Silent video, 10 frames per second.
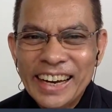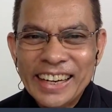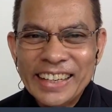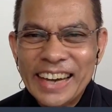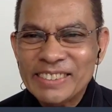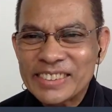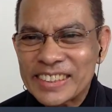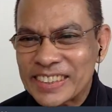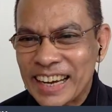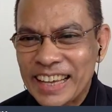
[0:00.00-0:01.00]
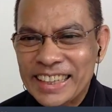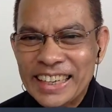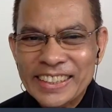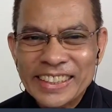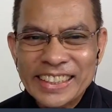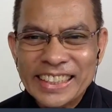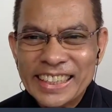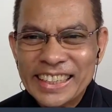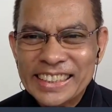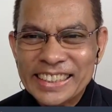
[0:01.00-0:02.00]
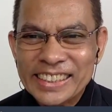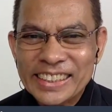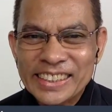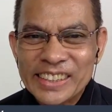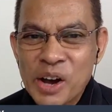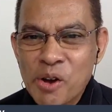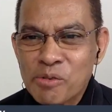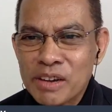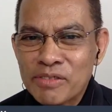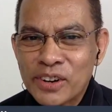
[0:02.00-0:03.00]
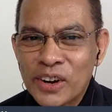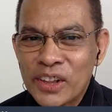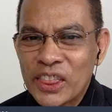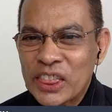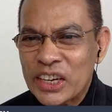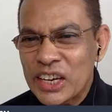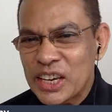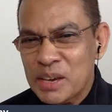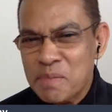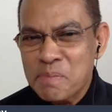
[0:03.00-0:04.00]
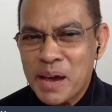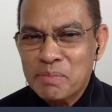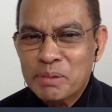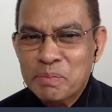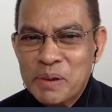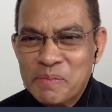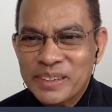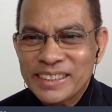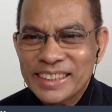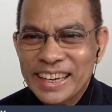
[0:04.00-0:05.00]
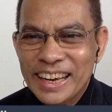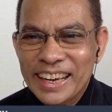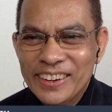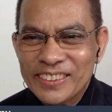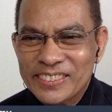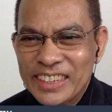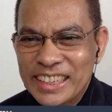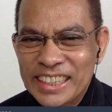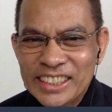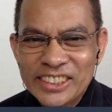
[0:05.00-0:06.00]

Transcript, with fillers: Oh, I'm so glad that you're here. So we've got three maps people uh, already.